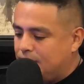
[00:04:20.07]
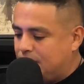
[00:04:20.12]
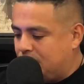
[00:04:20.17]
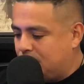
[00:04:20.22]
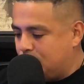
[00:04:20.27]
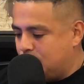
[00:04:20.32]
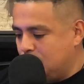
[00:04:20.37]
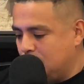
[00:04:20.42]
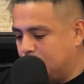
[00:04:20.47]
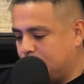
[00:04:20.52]

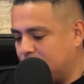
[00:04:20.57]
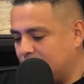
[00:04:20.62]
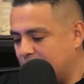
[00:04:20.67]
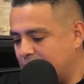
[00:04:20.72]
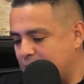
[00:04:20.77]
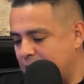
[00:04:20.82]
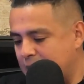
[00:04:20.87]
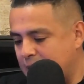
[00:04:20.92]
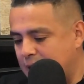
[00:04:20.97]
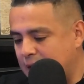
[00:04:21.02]
do you
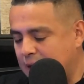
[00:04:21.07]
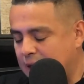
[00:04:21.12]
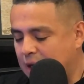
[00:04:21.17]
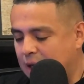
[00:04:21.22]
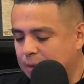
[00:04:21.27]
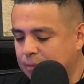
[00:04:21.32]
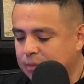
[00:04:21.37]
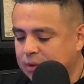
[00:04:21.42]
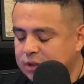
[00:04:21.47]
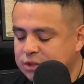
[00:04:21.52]
play, and
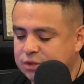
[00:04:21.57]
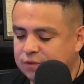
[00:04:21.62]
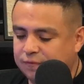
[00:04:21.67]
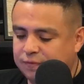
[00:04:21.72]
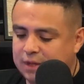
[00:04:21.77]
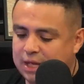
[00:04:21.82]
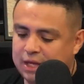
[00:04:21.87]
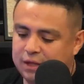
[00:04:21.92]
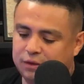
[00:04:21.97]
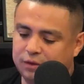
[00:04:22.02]
how much of
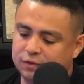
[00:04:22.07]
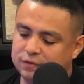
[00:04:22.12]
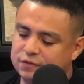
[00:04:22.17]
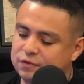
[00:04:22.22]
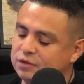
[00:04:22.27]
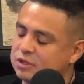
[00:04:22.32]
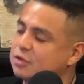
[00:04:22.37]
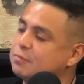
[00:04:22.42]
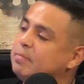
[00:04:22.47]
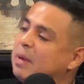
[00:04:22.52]
that does
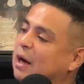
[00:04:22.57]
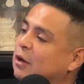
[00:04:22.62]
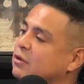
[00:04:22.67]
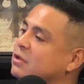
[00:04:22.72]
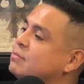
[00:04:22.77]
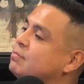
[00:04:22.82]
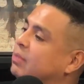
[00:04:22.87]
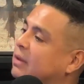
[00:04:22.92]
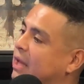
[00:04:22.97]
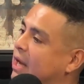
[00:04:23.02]
your
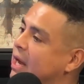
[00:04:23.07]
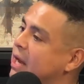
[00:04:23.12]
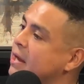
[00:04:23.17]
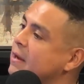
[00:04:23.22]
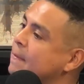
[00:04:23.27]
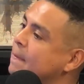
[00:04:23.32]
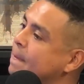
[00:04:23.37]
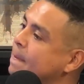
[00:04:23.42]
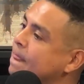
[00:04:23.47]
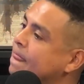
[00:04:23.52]
spouse play
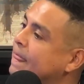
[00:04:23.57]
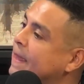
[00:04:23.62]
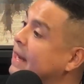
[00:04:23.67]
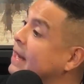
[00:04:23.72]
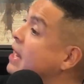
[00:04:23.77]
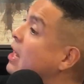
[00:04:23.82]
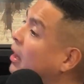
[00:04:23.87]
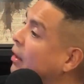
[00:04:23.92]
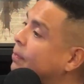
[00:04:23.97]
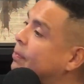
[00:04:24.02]

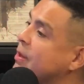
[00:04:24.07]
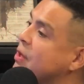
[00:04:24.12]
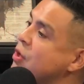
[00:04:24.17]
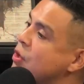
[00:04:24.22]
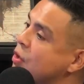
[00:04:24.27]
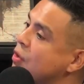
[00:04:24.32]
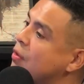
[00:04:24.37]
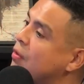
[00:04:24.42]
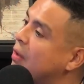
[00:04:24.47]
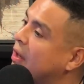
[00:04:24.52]
in helping
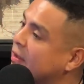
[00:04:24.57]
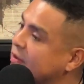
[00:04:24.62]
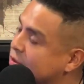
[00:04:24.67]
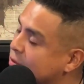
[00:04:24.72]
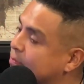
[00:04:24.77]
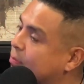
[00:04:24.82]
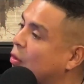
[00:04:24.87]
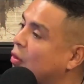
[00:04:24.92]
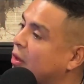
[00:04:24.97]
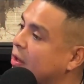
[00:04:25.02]
you and
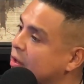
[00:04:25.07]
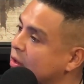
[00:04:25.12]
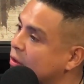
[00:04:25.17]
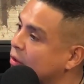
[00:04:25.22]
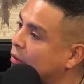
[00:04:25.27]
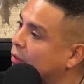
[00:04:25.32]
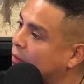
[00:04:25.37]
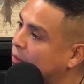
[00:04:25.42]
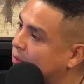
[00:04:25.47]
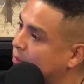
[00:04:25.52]
supporting
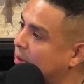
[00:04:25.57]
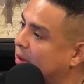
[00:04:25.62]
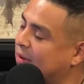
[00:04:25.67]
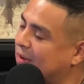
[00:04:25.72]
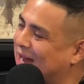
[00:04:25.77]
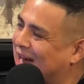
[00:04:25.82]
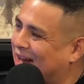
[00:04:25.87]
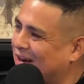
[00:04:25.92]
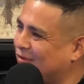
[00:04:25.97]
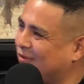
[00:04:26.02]
you? And
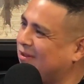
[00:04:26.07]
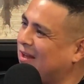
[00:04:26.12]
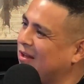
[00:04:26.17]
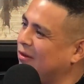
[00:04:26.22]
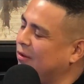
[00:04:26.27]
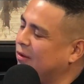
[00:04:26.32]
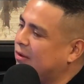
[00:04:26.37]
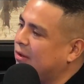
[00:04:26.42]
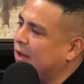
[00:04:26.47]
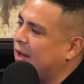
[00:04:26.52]
how does that
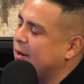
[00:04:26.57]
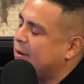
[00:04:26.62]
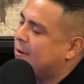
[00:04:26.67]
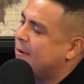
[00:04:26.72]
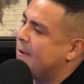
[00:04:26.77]
look like?